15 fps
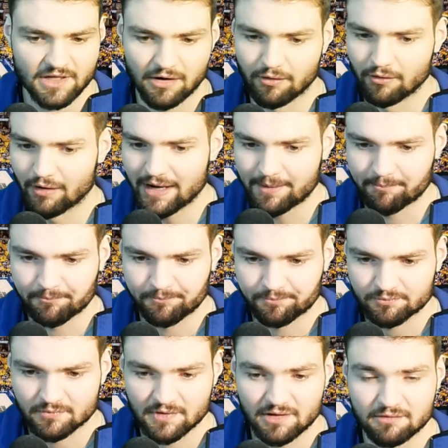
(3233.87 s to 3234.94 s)
All right.
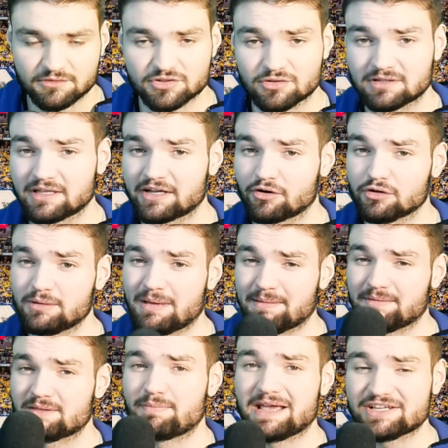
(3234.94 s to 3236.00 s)
It's looking like early
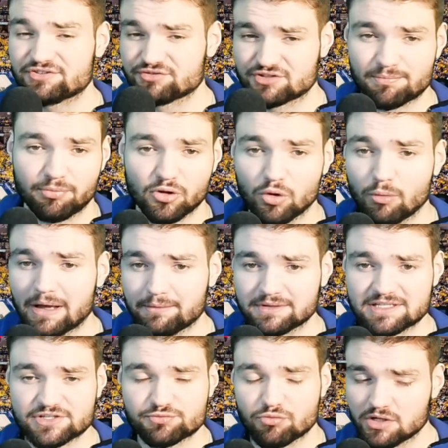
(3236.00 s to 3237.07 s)
maybe the Pacers could pull away with
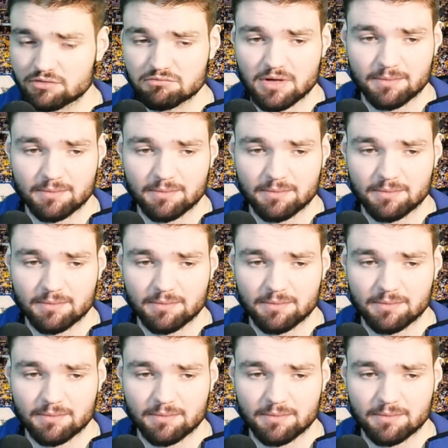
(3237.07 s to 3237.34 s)
this one.